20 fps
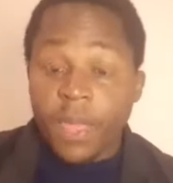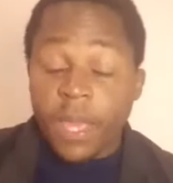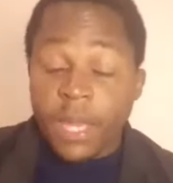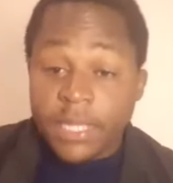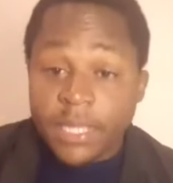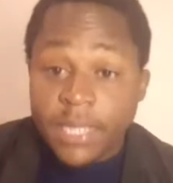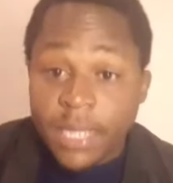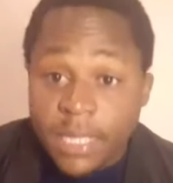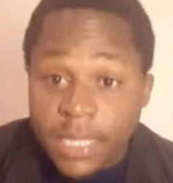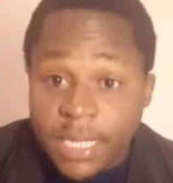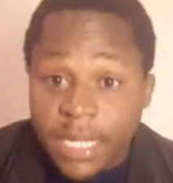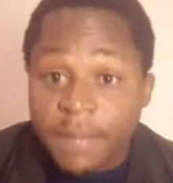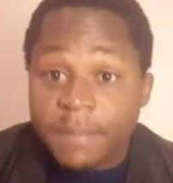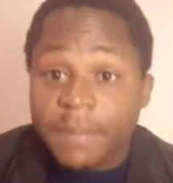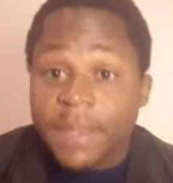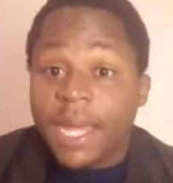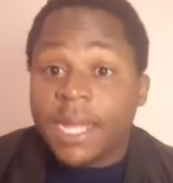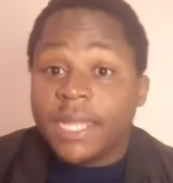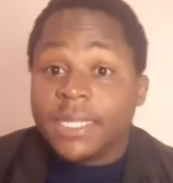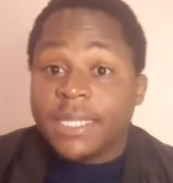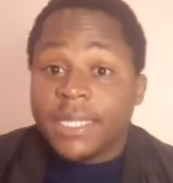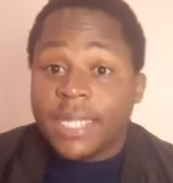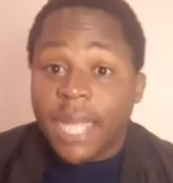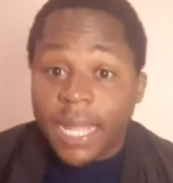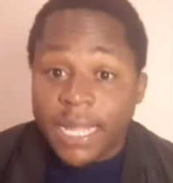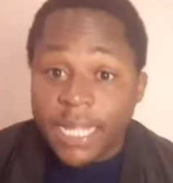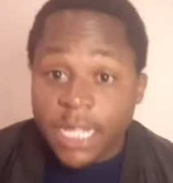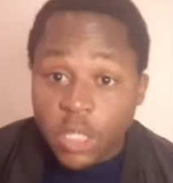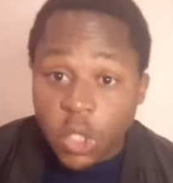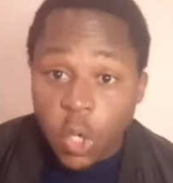is a team that has
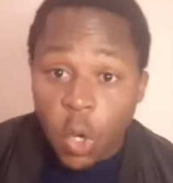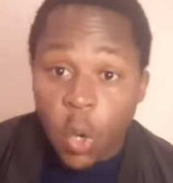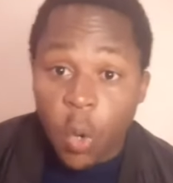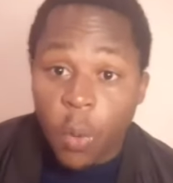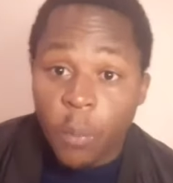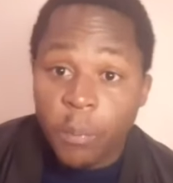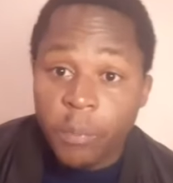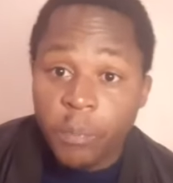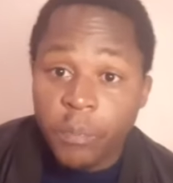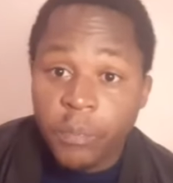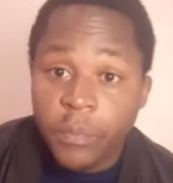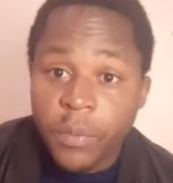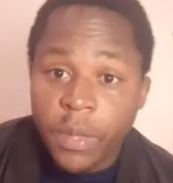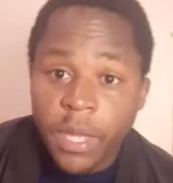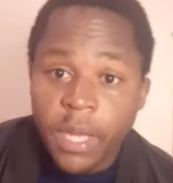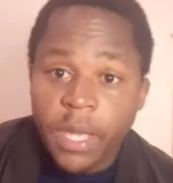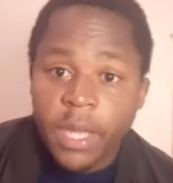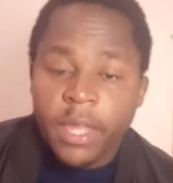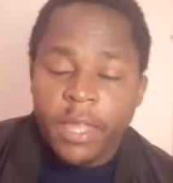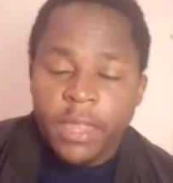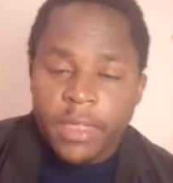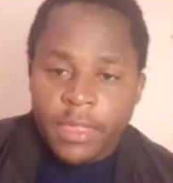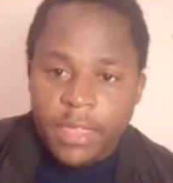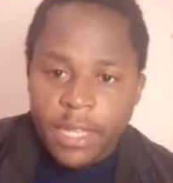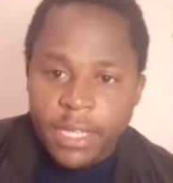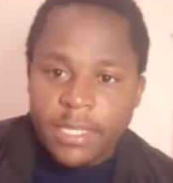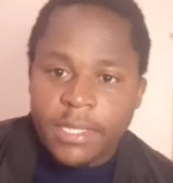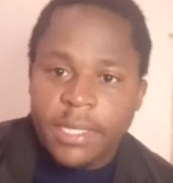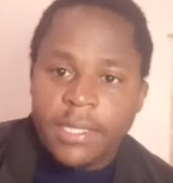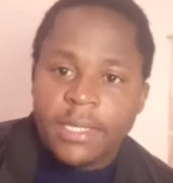done it all.
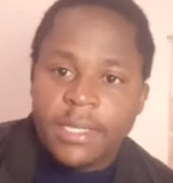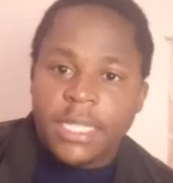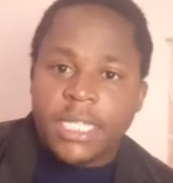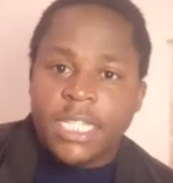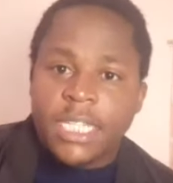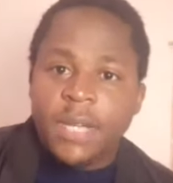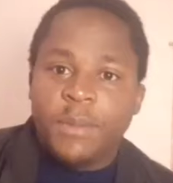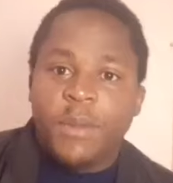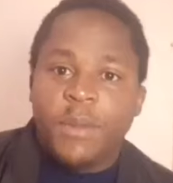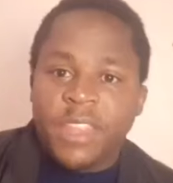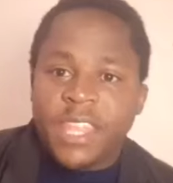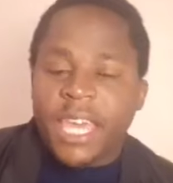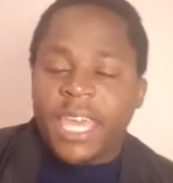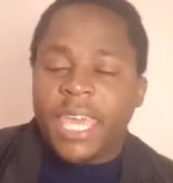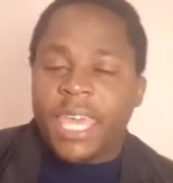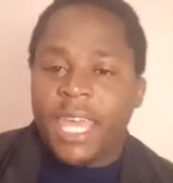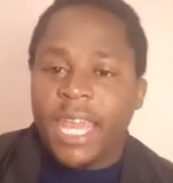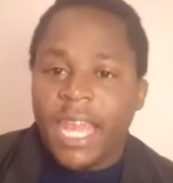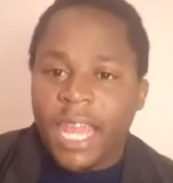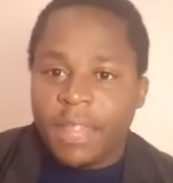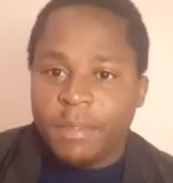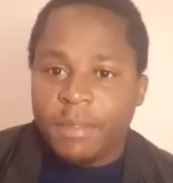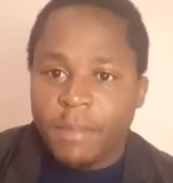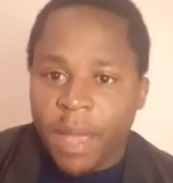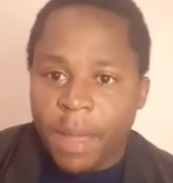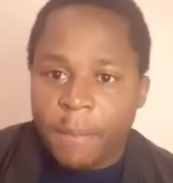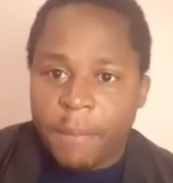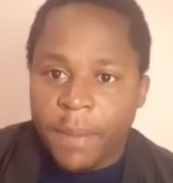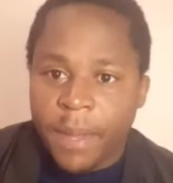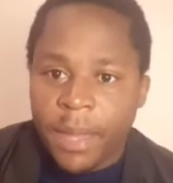This is a team with a Kylian
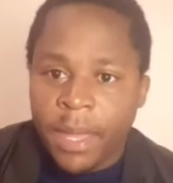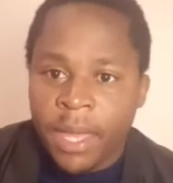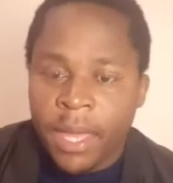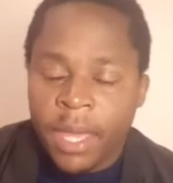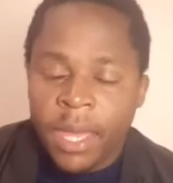Mbappe.